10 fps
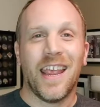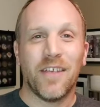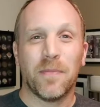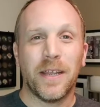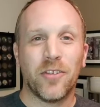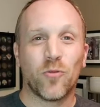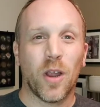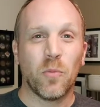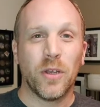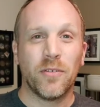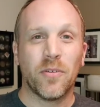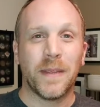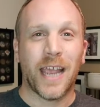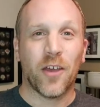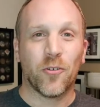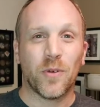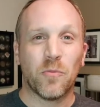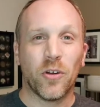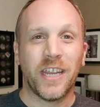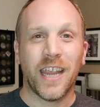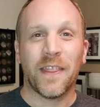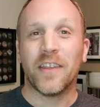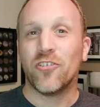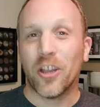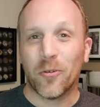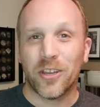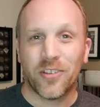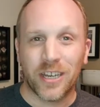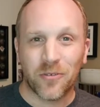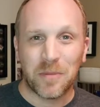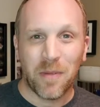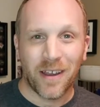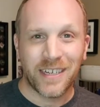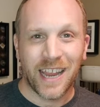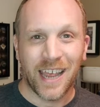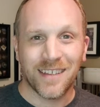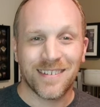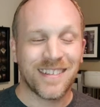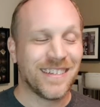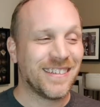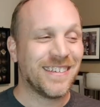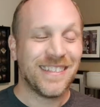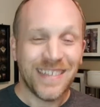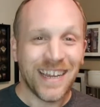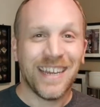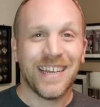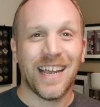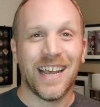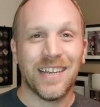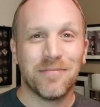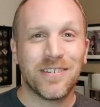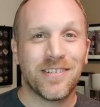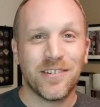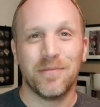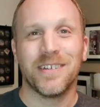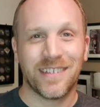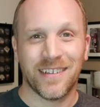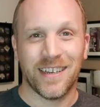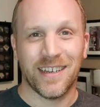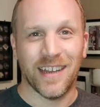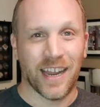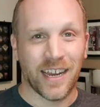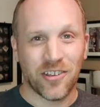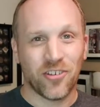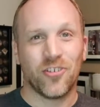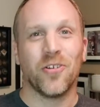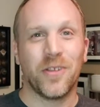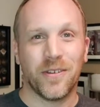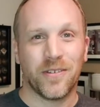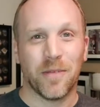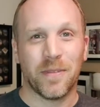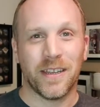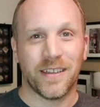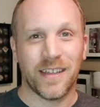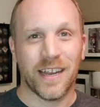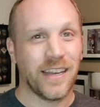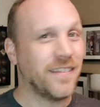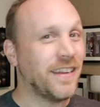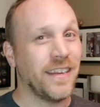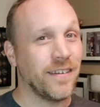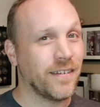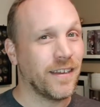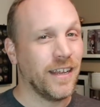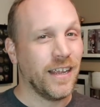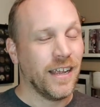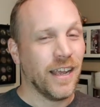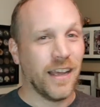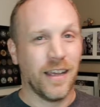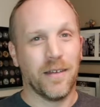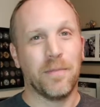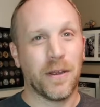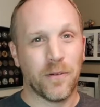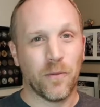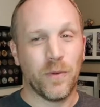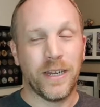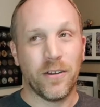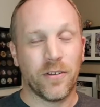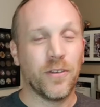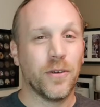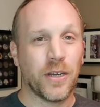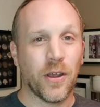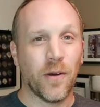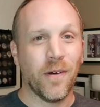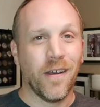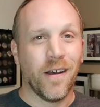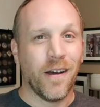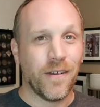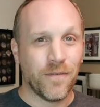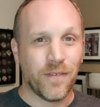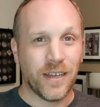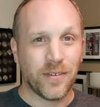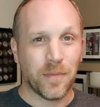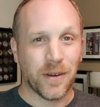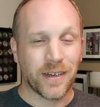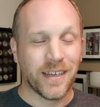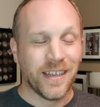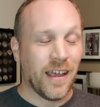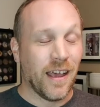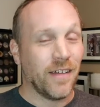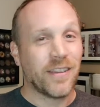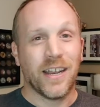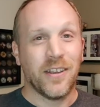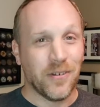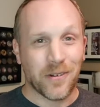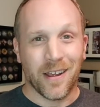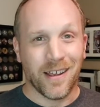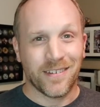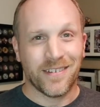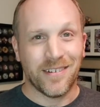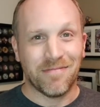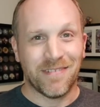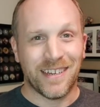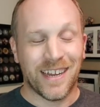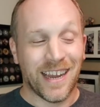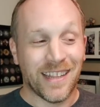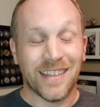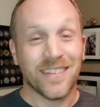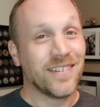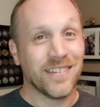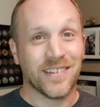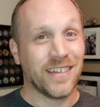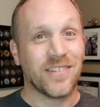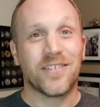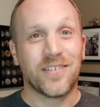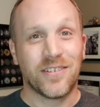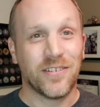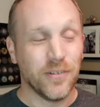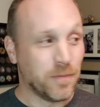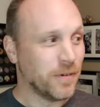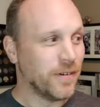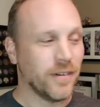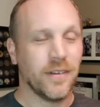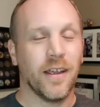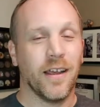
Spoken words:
Hey everybody, it's Rob Williams from the Outer Rim Rookie and the Generation X-Wing podcast. Today, I'm super excited. I get to show you something that I teased about a week or two ago on Facebook. I've got a new costume, and this is like super...